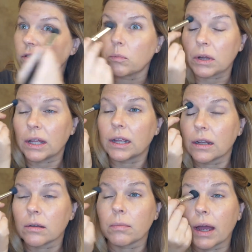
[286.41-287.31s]
of
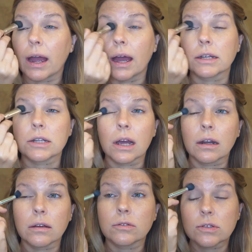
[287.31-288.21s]
blend my
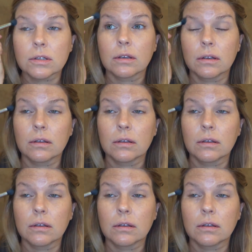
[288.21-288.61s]
eyeshadows